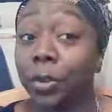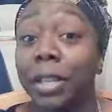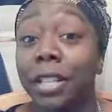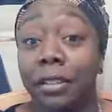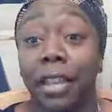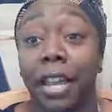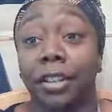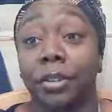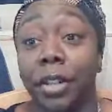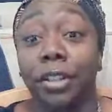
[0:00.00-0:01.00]
piece to that.
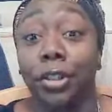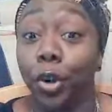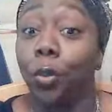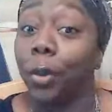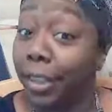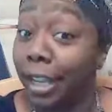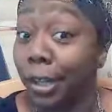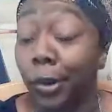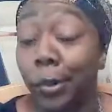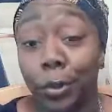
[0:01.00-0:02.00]
You need to know what they
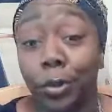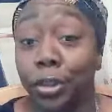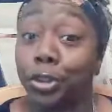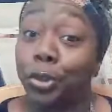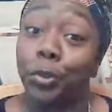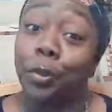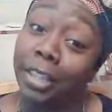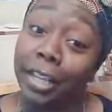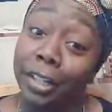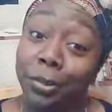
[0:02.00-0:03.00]
know in order to do what
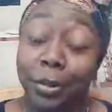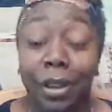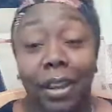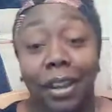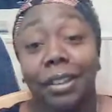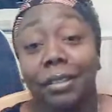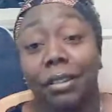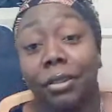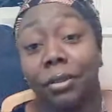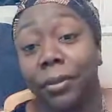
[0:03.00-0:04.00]
they do.
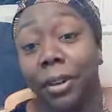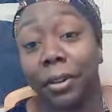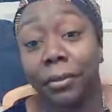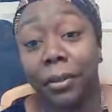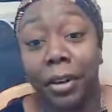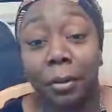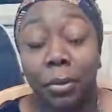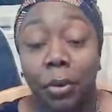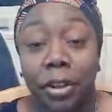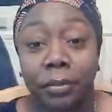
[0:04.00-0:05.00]
So very, very
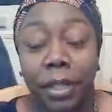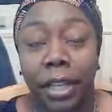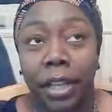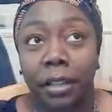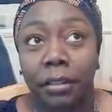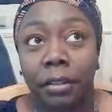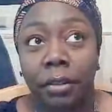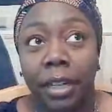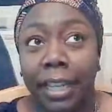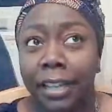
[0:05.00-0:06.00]
important. And,
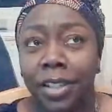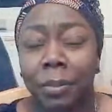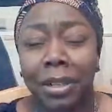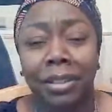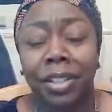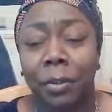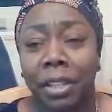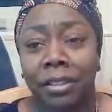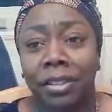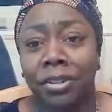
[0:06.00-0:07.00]
again, especially
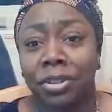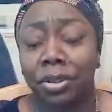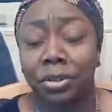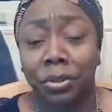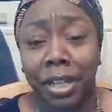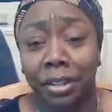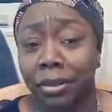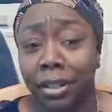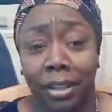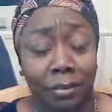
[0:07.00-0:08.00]
speaking to your children, I know
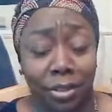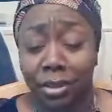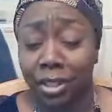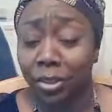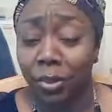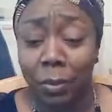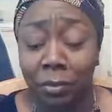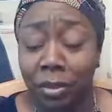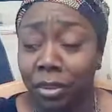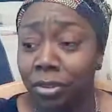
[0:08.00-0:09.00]
that I'm sure that you
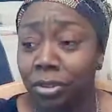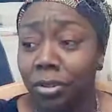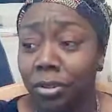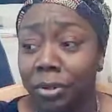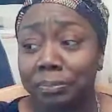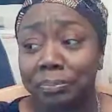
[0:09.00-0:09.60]
speak with your children,